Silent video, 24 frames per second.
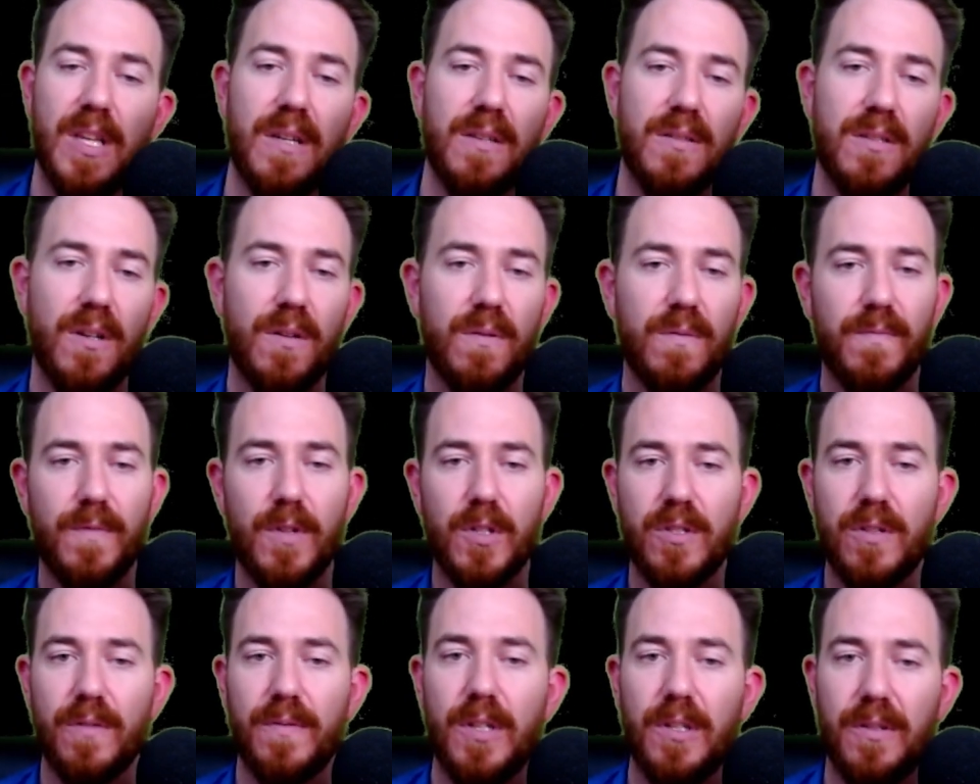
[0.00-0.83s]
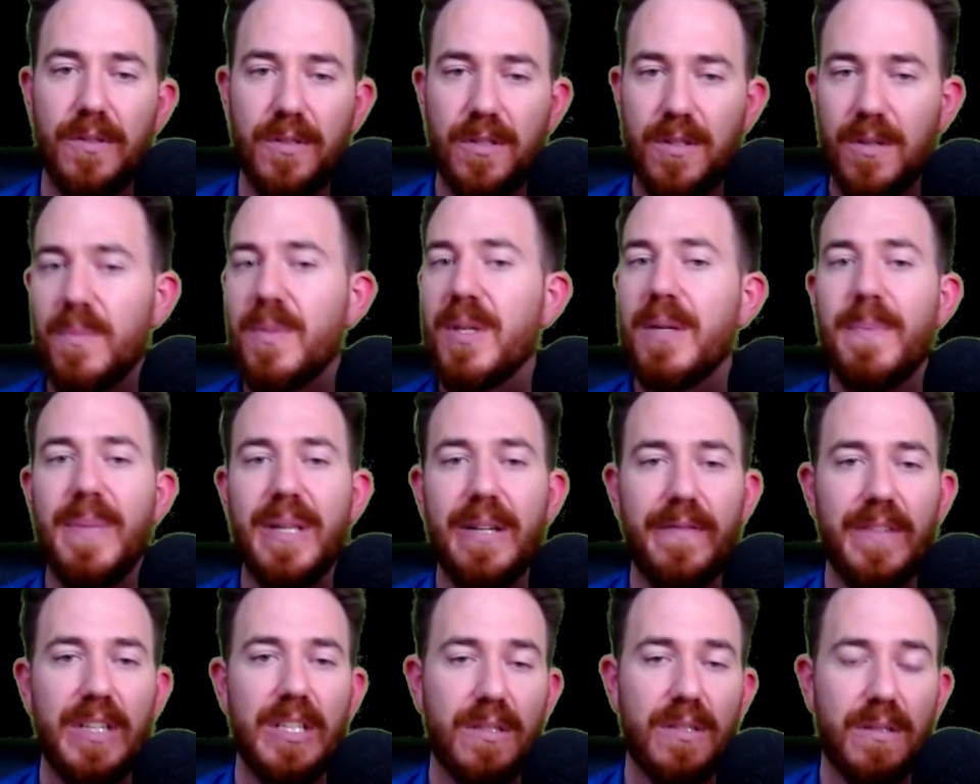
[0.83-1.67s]
So first of all, there's going to be a
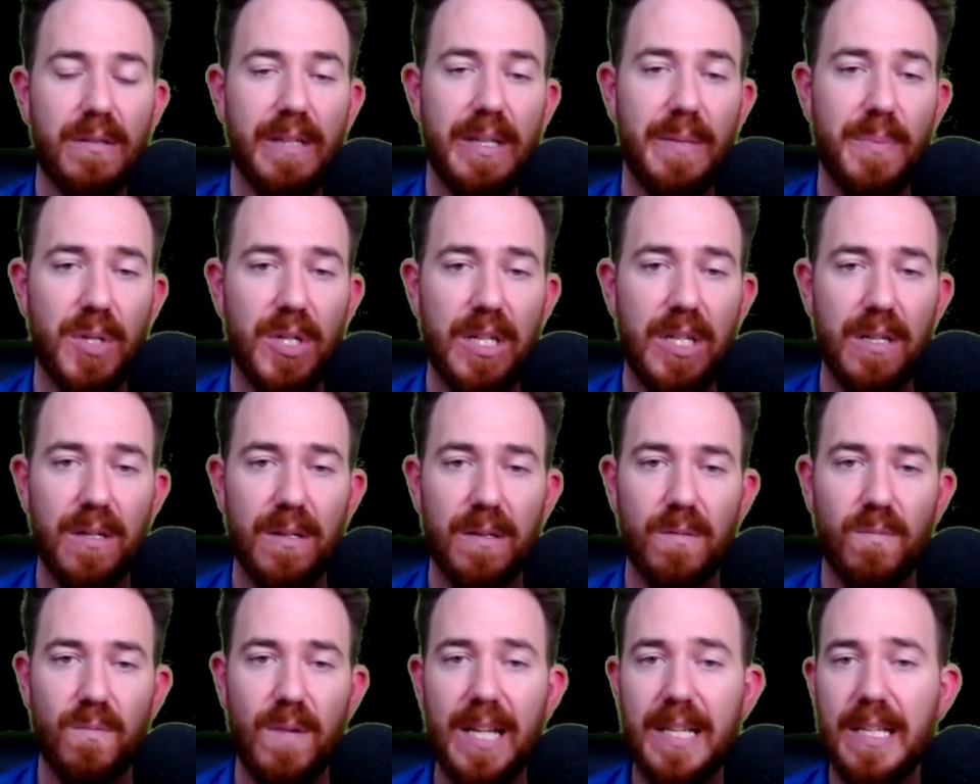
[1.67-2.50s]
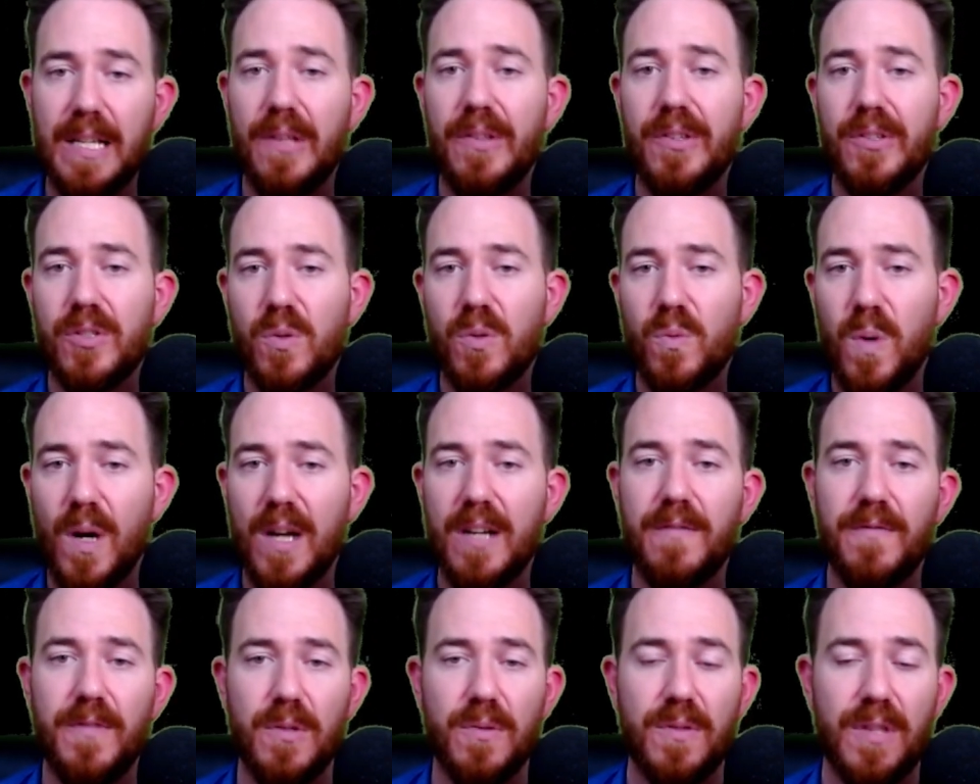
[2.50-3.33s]
bit of a disclaimer here. Right now, there's
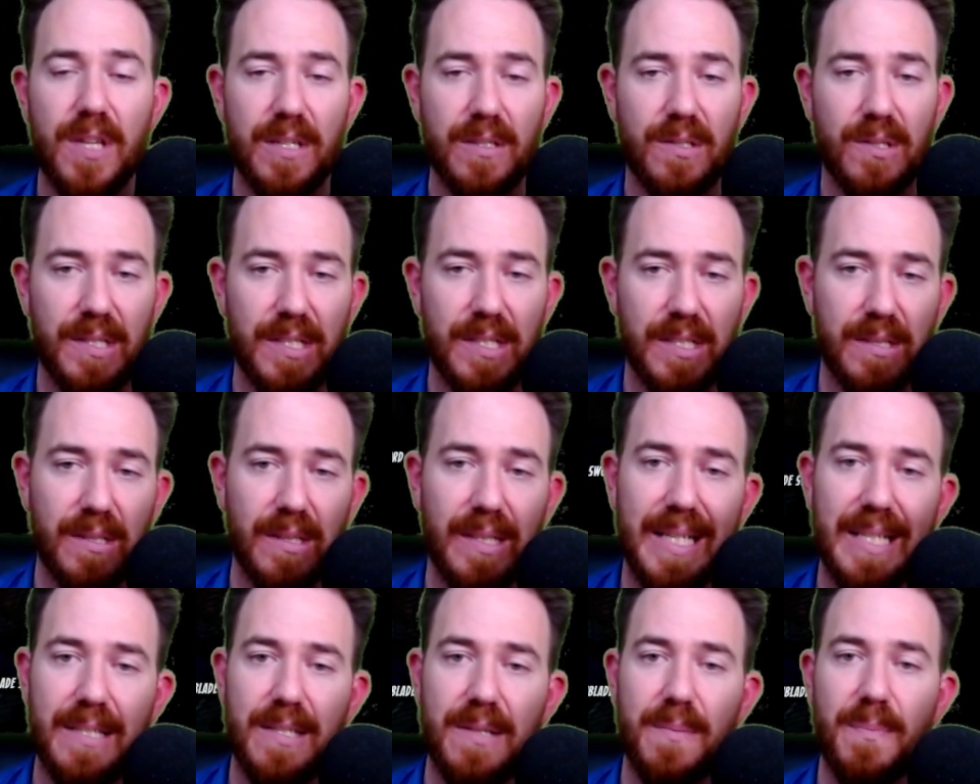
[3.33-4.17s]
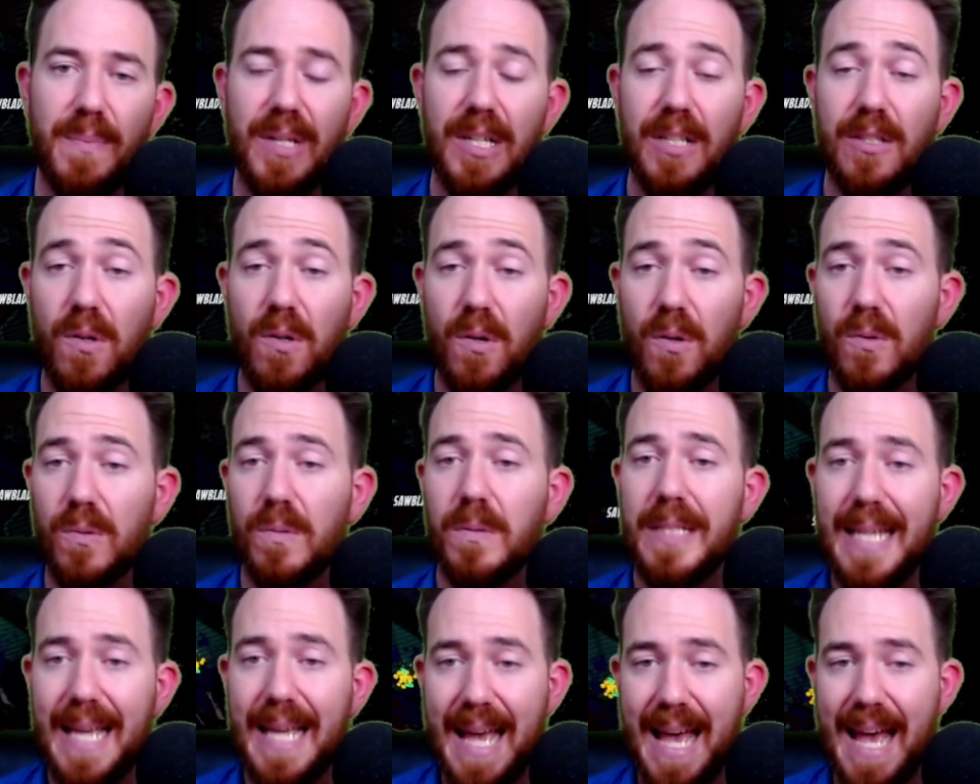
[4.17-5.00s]
quite a few things on this list, but it's
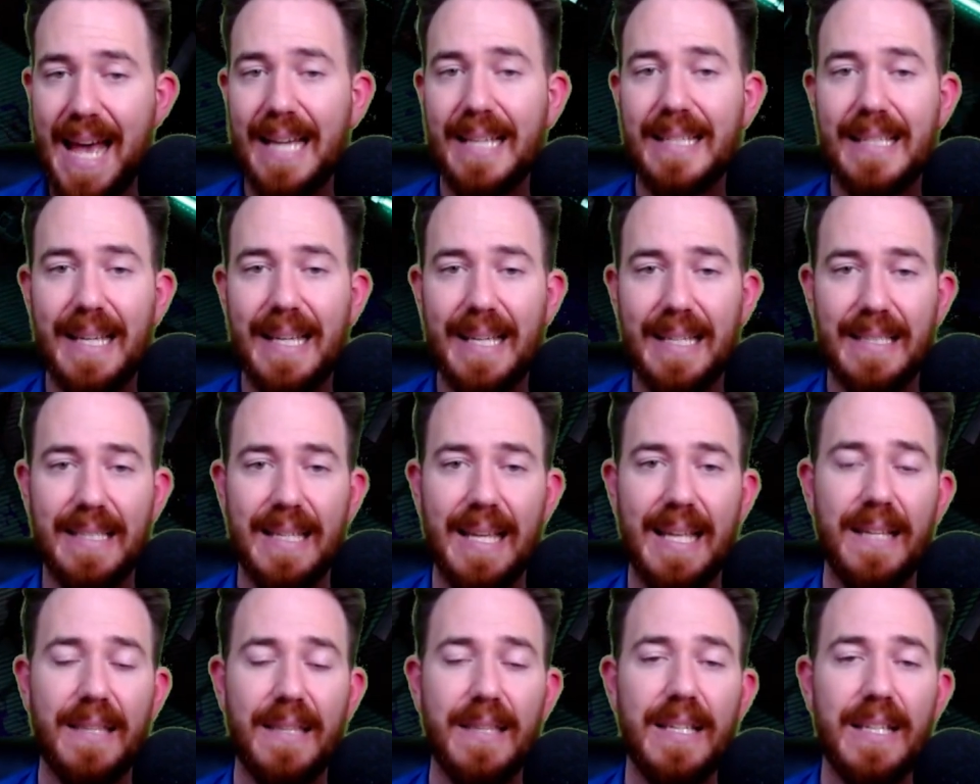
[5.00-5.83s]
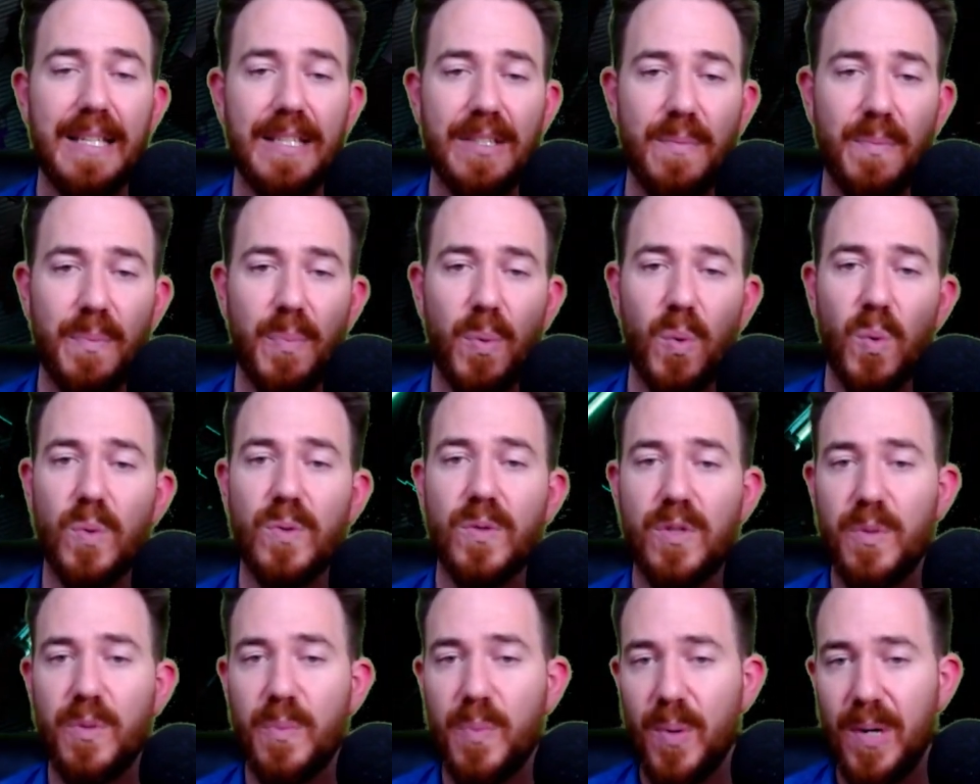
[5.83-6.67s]
early access, and I think it's
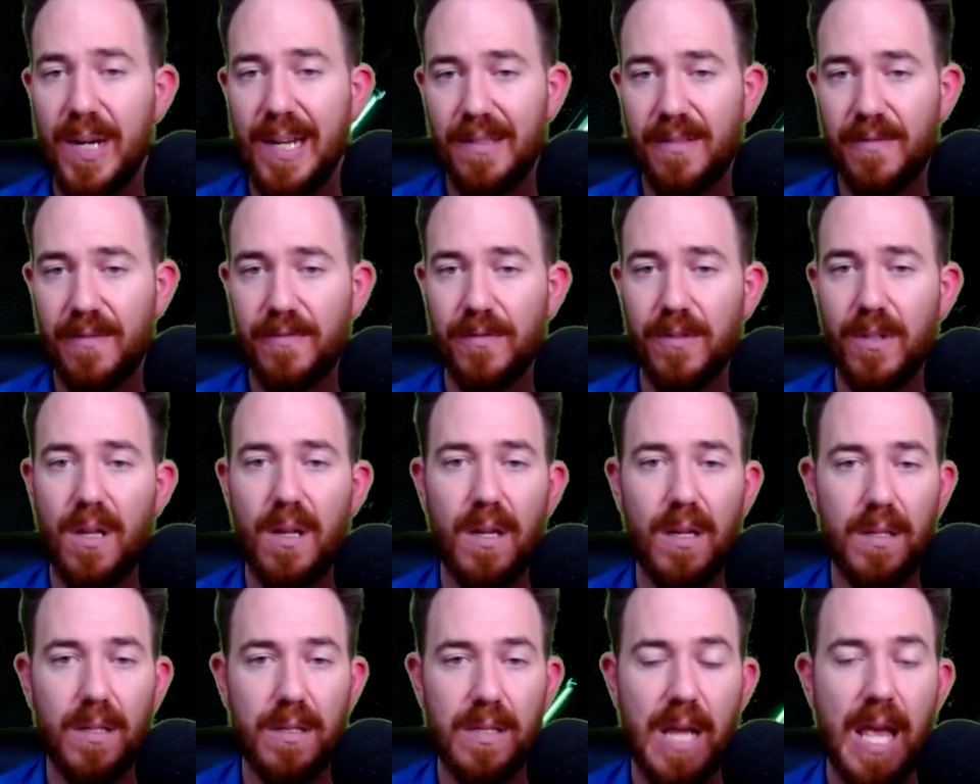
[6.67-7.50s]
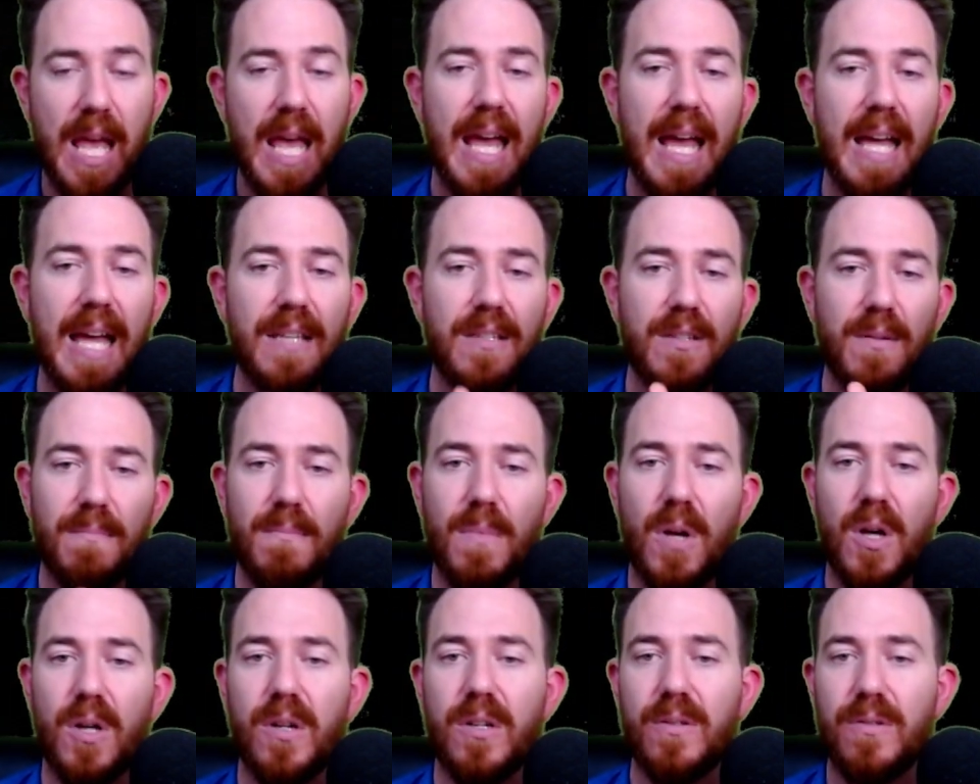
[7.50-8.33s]
important to point out the flaws and to
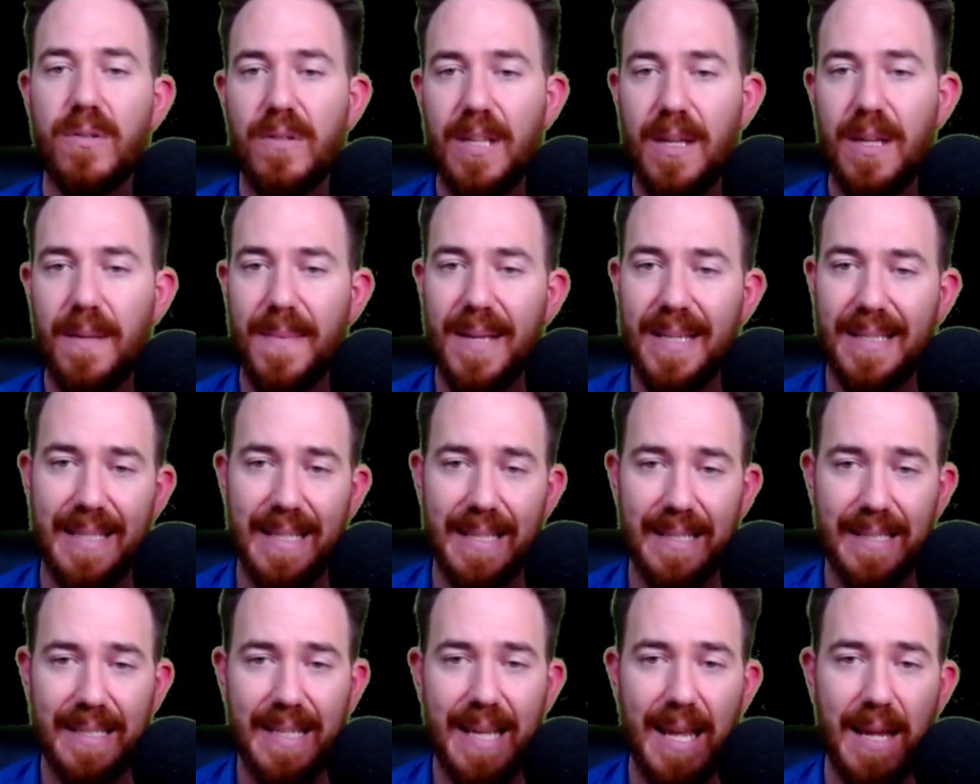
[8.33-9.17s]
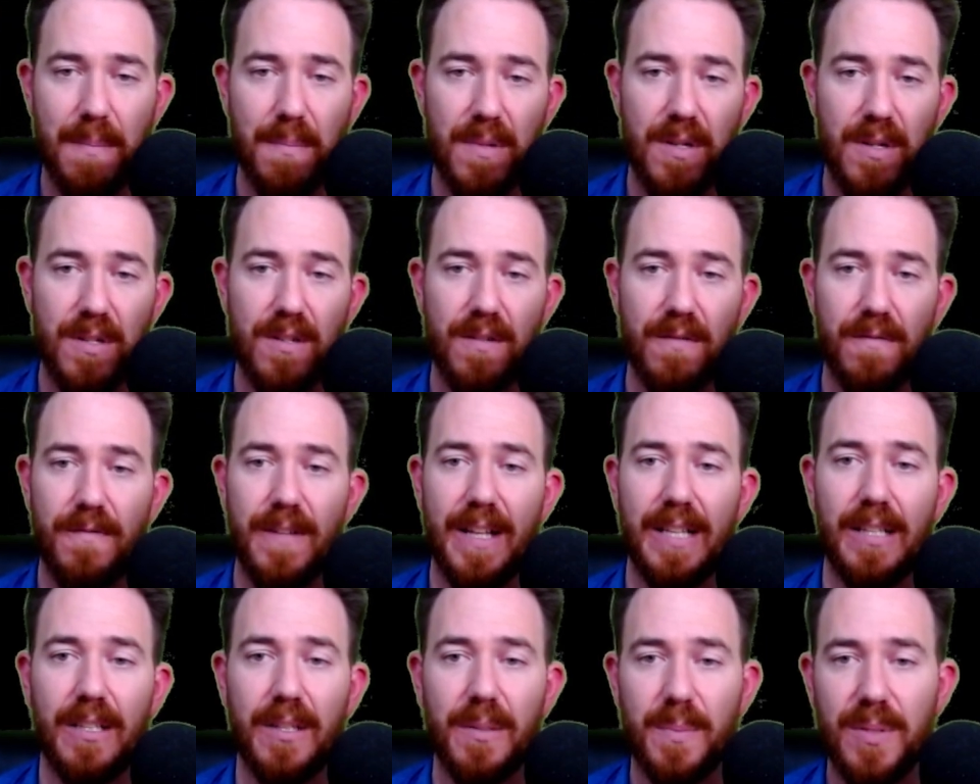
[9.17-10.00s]
monitor them as this game
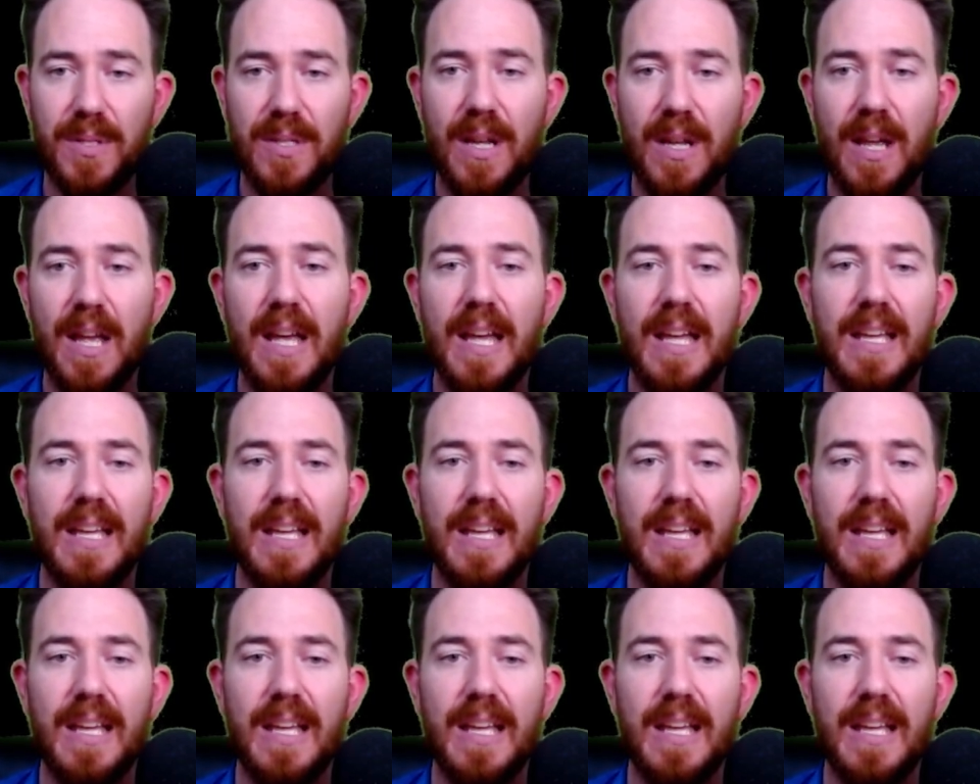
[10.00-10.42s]
develops.